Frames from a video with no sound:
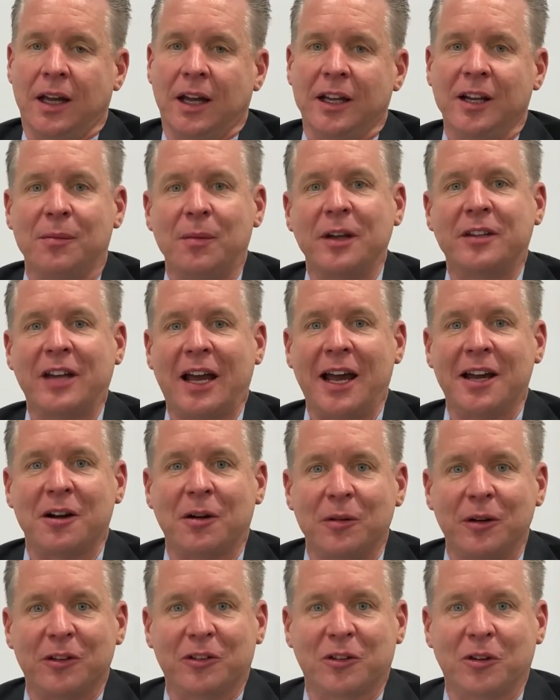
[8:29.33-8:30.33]
My dad
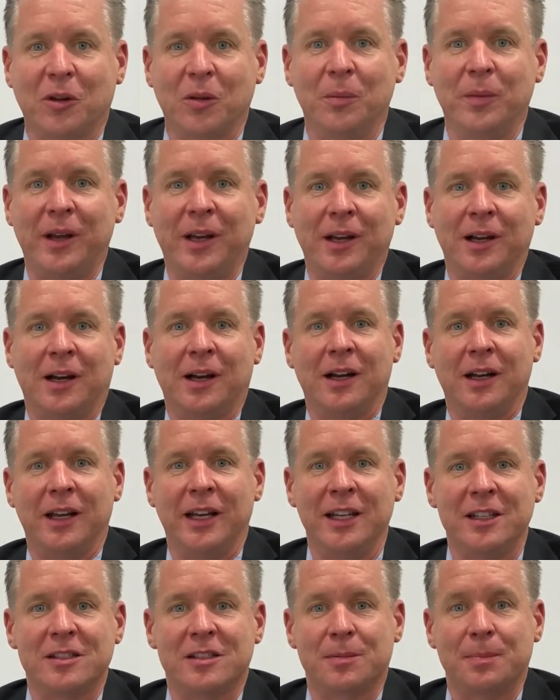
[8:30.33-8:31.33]
always told me,
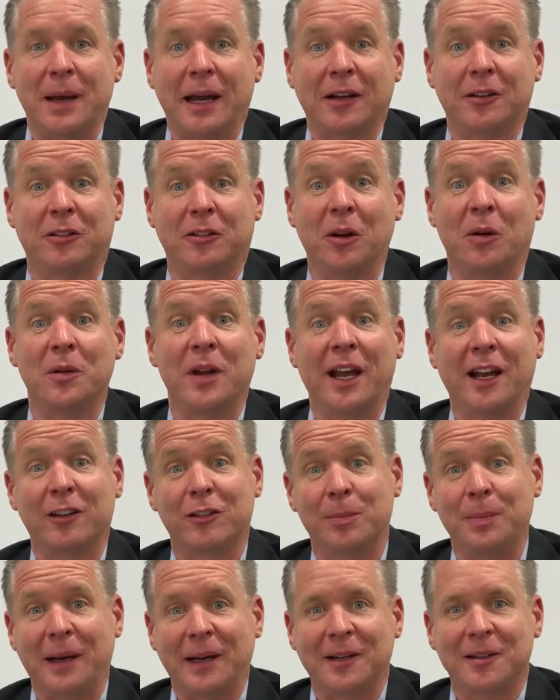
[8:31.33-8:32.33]
inspect, don't
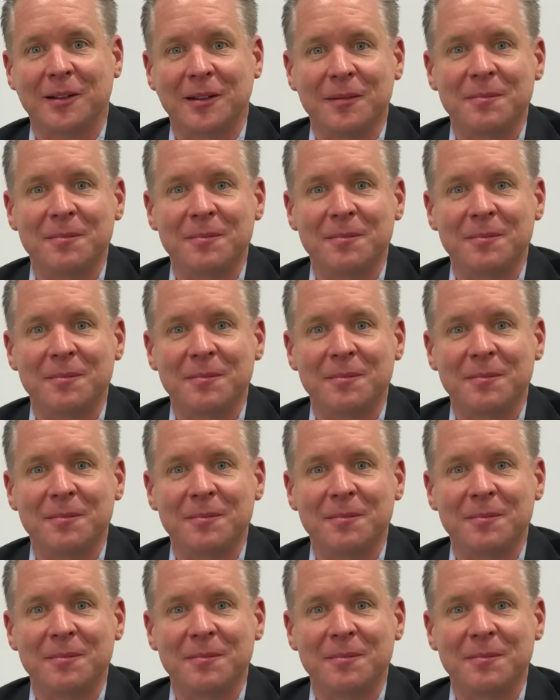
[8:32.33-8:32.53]
expect.